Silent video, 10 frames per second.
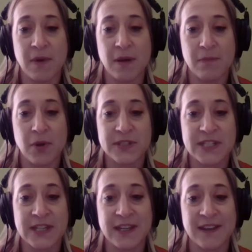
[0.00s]

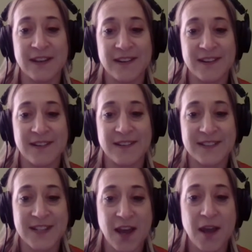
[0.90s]

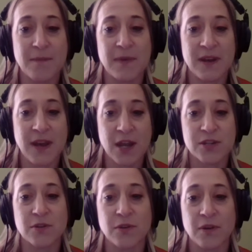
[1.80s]
multi-time
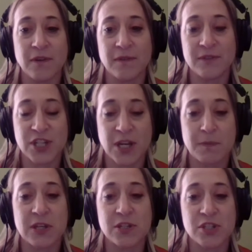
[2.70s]
national
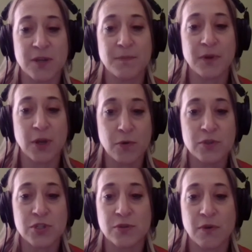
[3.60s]
championship
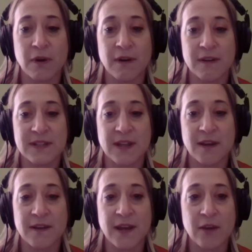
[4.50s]
coach, or
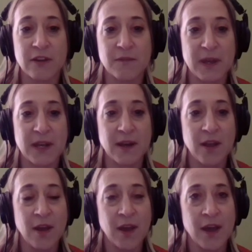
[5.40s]
now you've been
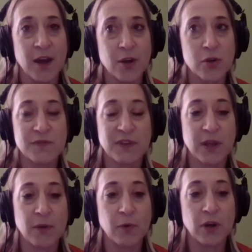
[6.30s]
a coach for
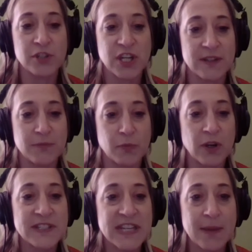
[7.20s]
the
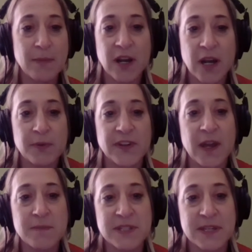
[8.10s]
world team a couple
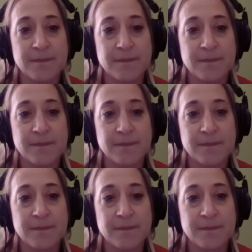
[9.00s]
times.